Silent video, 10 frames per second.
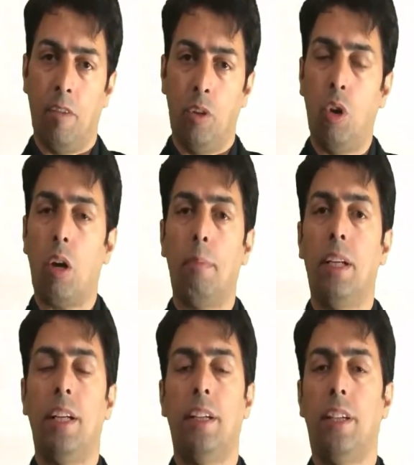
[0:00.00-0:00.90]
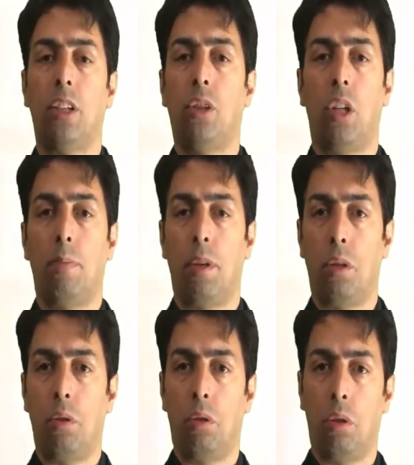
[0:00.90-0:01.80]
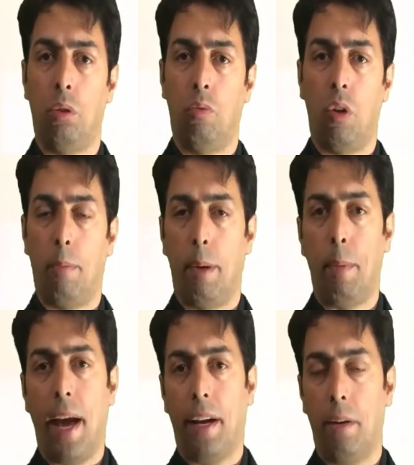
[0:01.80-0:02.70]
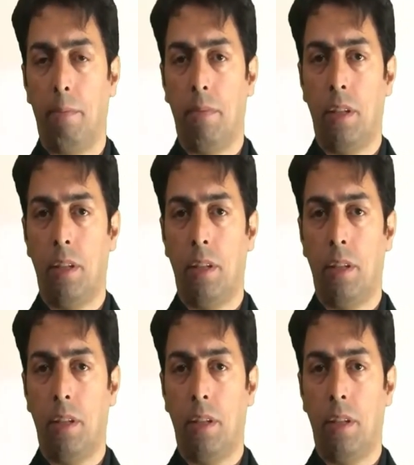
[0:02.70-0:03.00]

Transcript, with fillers: Normally, it does not protrude through foramen magnum,